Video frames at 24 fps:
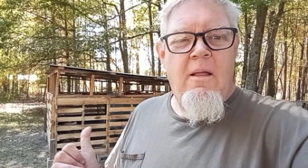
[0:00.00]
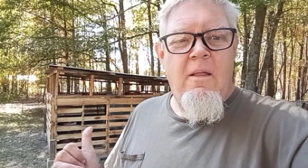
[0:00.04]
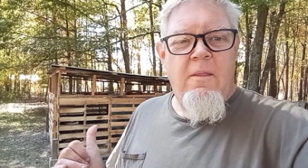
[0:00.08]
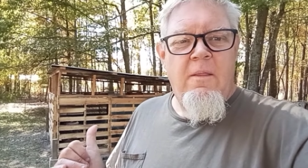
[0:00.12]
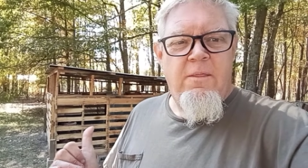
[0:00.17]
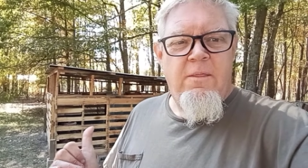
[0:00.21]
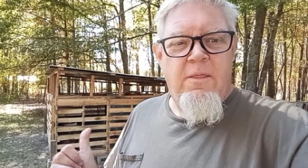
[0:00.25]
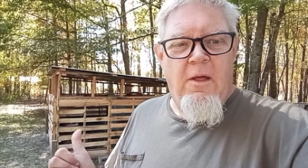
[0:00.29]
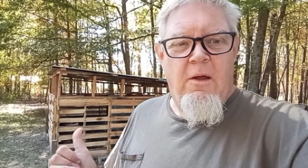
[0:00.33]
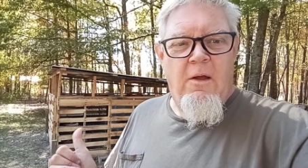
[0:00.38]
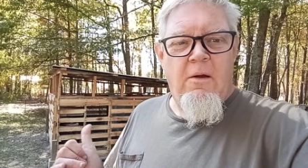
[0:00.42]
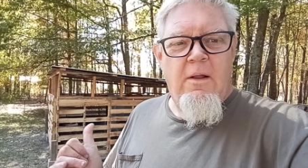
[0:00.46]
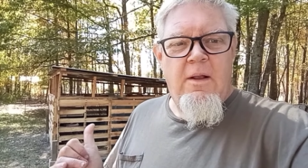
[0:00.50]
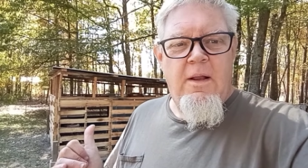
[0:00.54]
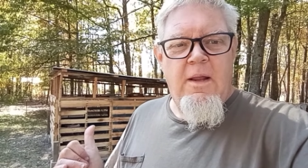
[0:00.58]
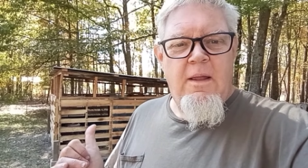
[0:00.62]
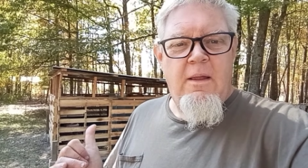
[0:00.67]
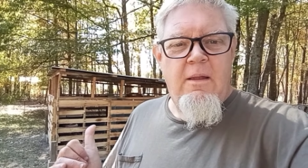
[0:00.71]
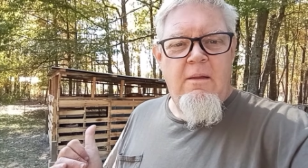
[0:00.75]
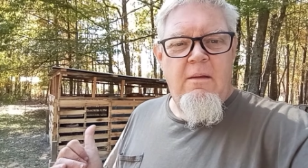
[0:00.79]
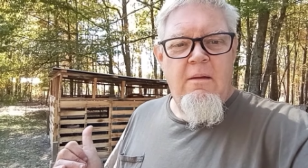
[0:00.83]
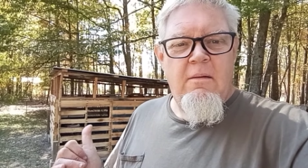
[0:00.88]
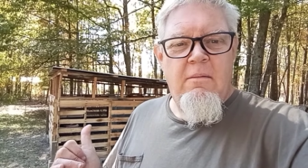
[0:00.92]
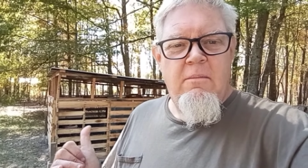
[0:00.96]

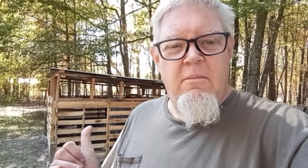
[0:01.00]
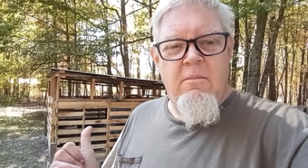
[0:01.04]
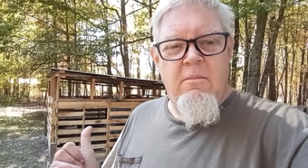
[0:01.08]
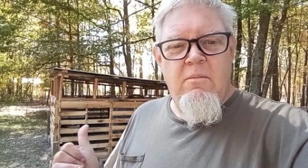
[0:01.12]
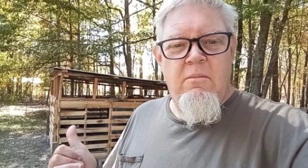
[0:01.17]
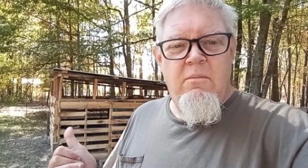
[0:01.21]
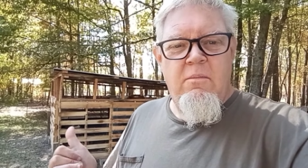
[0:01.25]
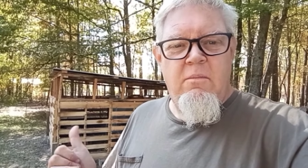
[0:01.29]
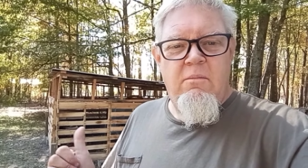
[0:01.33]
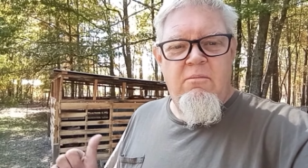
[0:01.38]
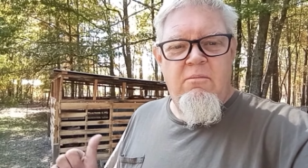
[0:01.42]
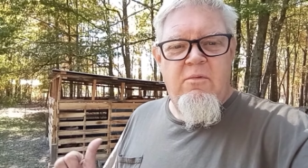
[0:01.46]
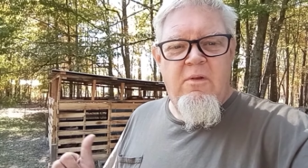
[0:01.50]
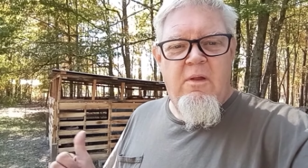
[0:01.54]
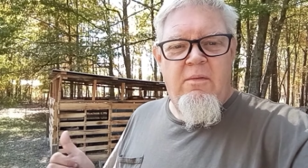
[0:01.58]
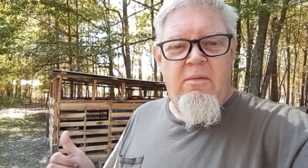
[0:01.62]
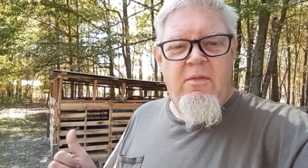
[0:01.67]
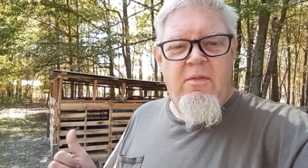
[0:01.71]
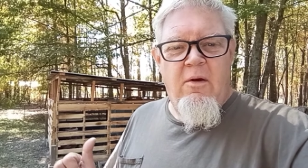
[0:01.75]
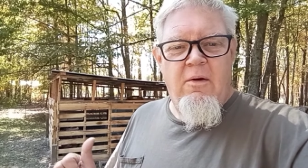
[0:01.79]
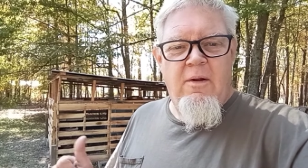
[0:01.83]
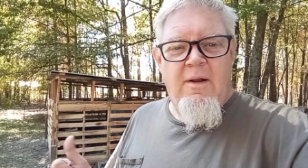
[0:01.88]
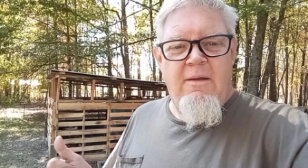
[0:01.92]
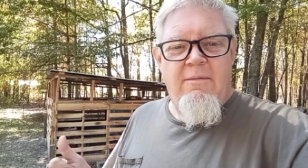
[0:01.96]
30 to
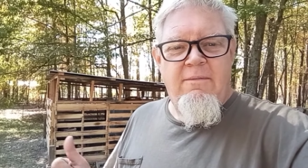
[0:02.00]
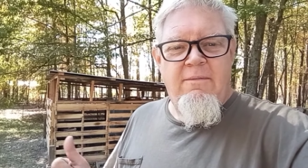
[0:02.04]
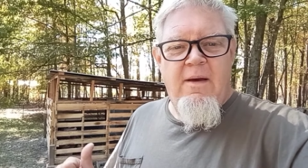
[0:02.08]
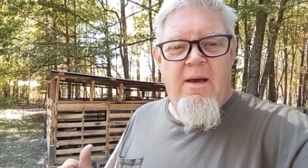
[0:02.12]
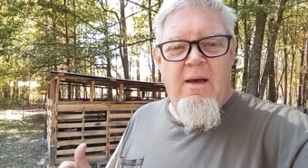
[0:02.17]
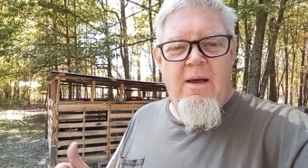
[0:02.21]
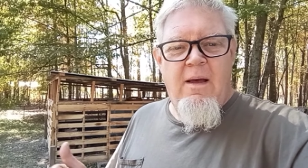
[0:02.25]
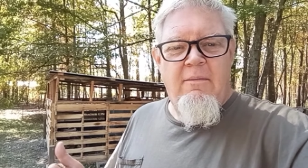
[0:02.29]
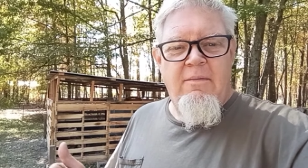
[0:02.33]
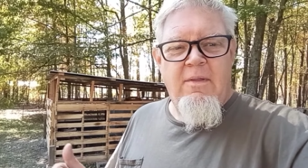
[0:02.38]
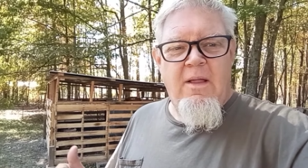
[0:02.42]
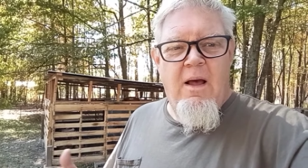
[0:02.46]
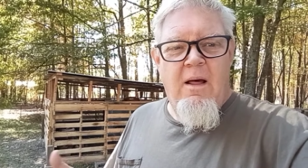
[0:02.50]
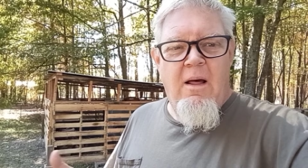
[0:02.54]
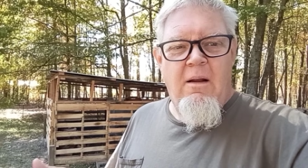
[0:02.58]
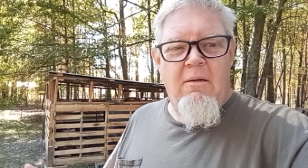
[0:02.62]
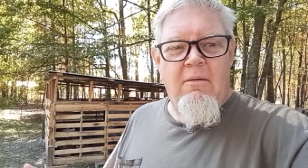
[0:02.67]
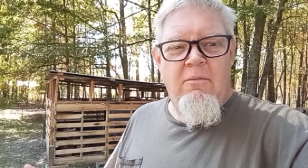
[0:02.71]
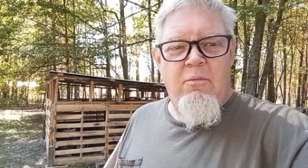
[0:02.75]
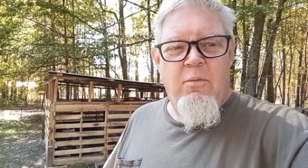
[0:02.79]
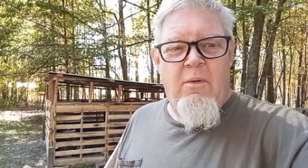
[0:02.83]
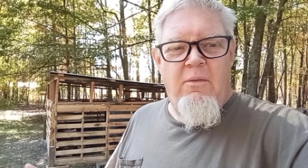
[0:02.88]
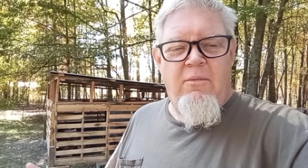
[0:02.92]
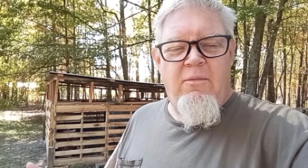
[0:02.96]

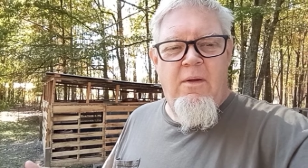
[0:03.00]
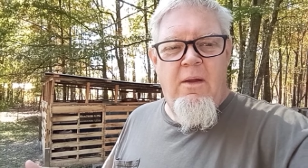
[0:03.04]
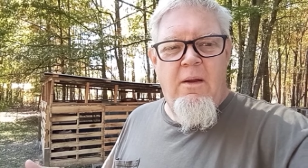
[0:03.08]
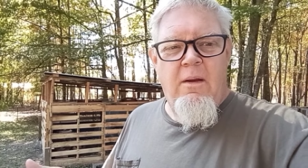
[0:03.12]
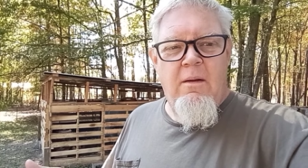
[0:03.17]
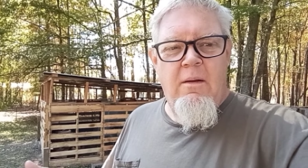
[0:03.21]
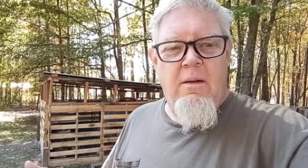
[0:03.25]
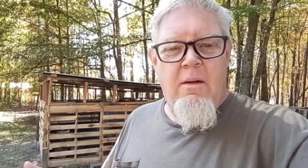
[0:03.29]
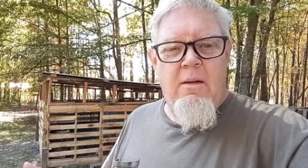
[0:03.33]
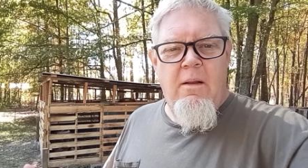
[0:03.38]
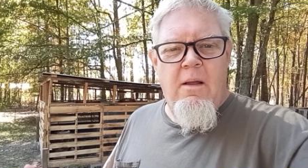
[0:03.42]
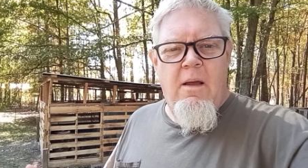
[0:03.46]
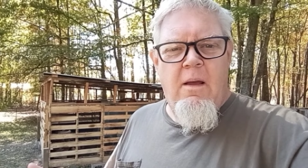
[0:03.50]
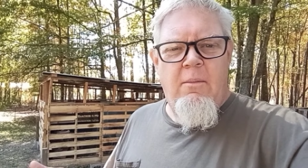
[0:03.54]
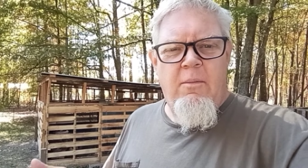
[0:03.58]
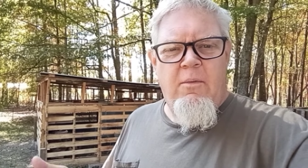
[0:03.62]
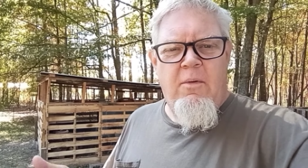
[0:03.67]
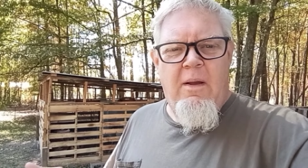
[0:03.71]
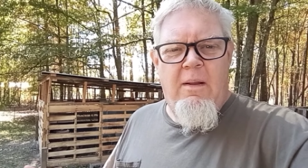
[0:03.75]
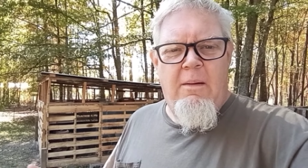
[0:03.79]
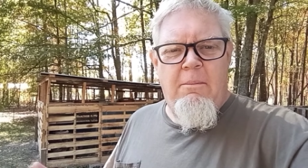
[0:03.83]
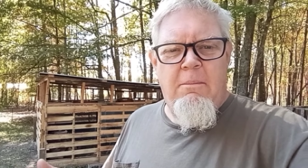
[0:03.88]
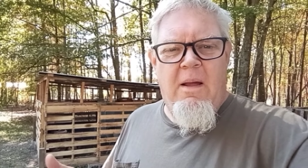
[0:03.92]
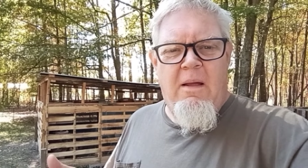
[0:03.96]
$35. We figured it up. We
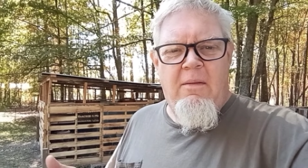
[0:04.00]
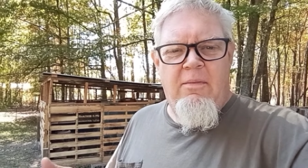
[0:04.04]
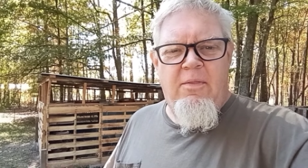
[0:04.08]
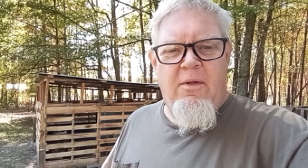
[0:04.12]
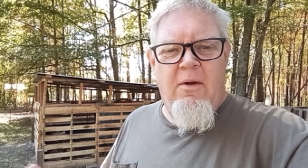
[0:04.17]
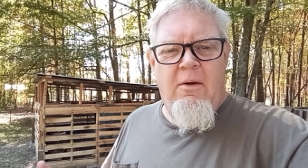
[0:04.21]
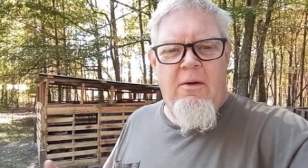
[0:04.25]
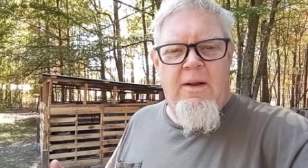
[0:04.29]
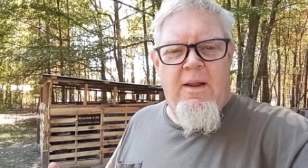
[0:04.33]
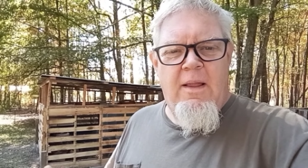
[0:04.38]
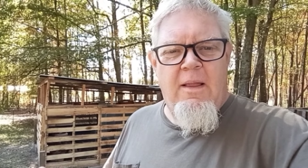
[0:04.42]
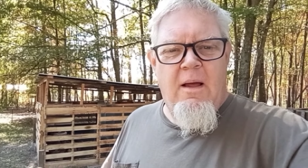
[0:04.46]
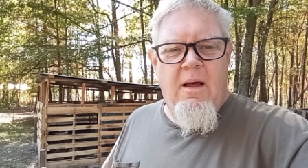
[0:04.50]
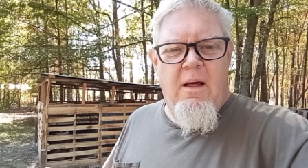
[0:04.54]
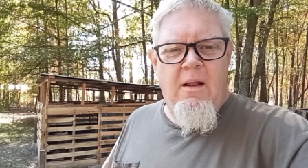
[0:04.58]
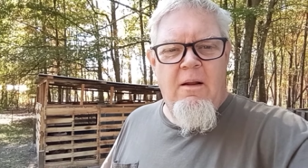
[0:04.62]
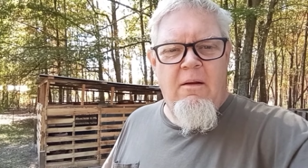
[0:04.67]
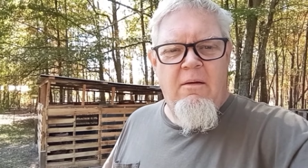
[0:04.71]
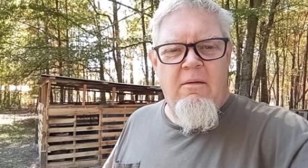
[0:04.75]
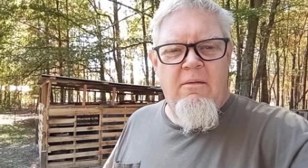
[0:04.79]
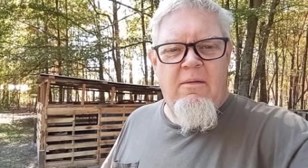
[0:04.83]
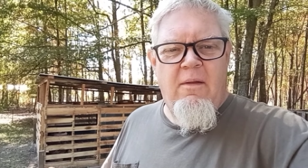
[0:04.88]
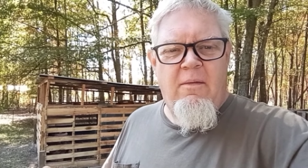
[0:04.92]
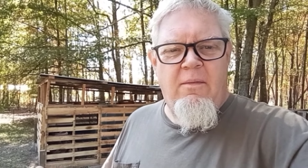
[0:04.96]
got about
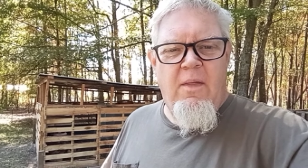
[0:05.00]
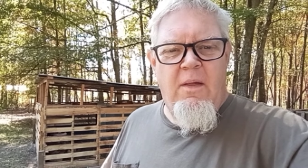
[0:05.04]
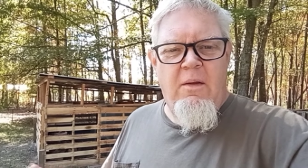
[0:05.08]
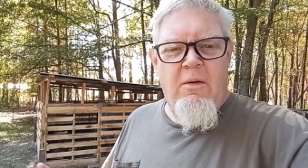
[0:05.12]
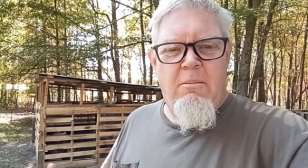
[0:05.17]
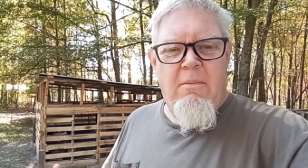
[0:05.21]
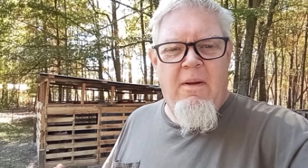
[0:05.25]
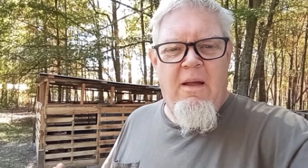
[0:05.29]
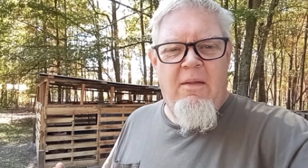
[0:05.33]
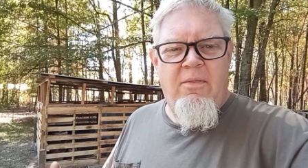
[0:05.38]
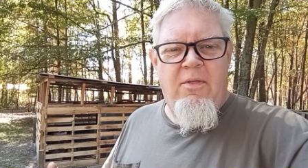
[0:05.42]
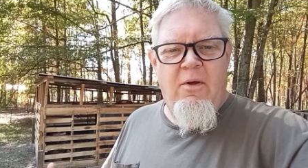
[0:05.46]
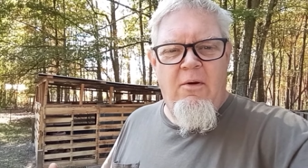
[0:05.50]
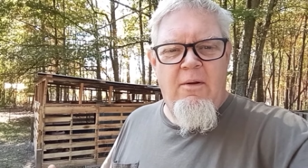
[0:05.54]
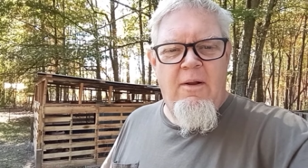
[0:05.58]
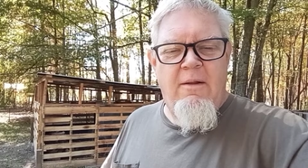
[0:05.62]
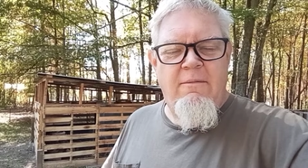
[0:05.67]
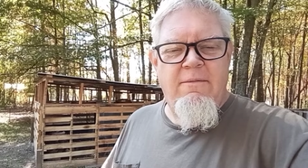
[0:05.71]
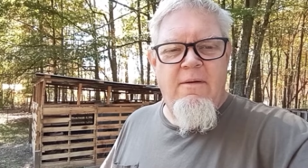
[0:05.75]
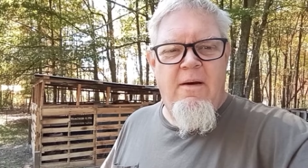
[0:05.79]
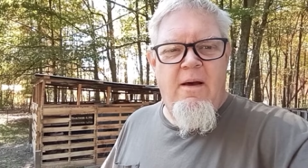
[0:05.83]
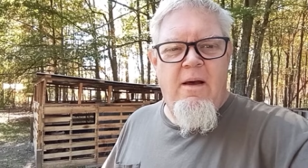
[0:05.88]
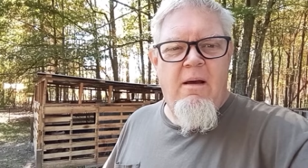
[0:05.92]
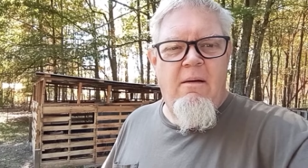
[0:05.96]
$30. I think about
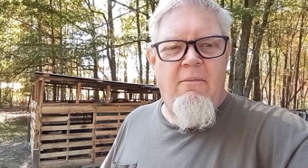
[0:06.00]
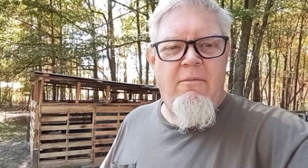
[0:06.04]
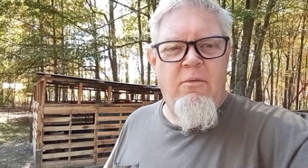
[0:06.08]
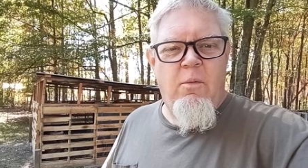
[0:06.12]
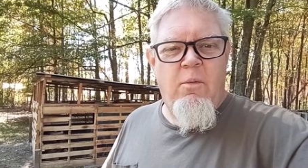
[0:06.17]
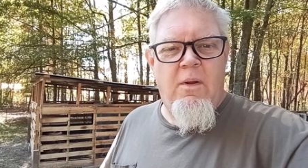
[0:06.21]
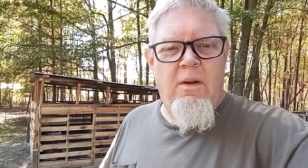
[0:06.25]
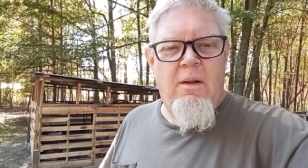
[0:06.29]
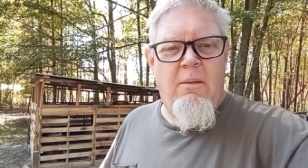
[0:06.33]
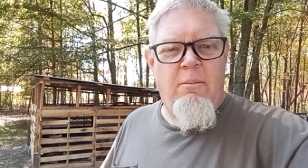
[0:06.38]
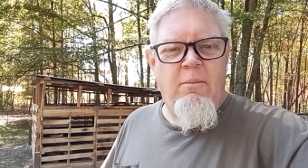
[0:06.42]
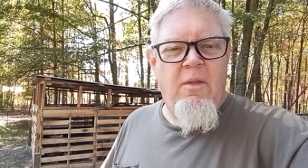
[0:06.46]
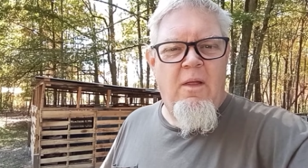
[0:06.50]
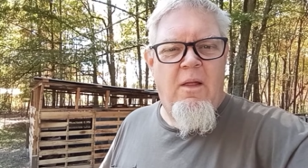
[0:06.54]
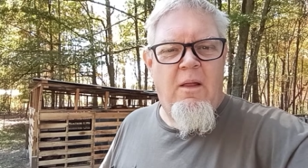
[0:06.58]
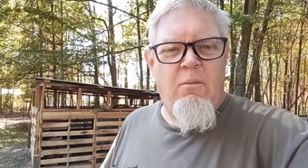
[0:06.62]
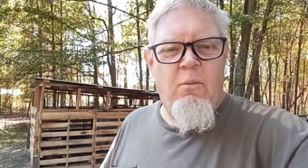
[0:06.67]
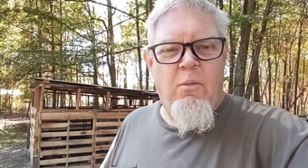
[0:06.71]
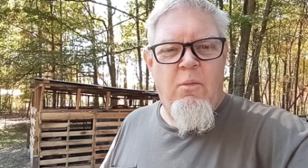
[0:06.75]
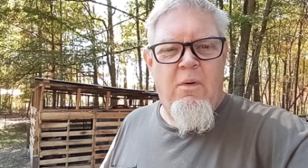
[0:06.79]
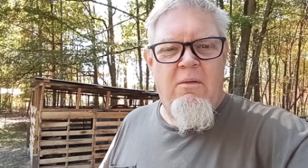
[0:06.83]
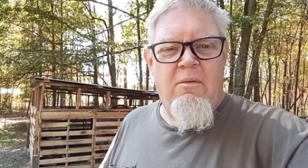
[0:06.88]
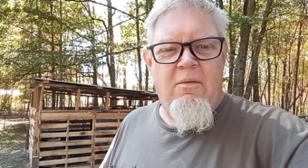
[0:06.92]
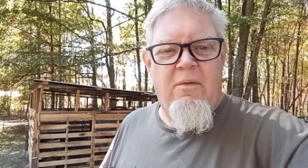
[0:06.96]
35 is what
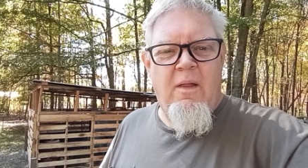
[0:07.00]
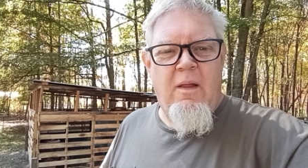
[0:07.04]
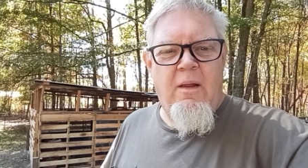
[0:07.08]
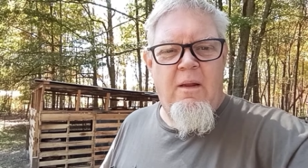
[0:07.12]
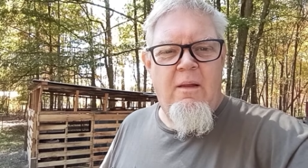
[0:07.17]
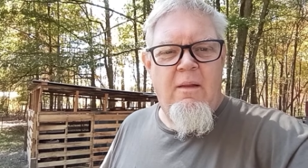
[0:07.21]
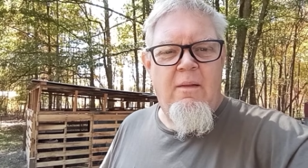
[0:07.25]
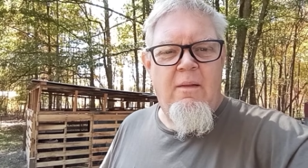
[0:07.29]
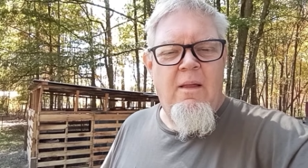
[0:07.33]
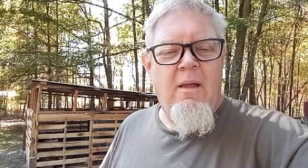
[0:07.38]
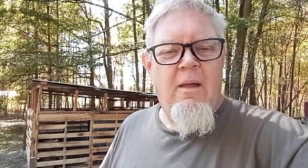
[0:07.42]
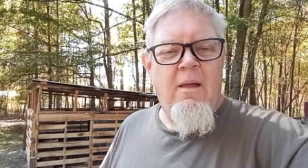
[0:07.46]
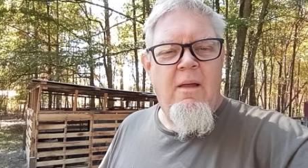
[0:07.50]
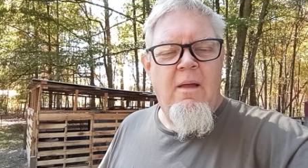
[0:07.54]
was thinking.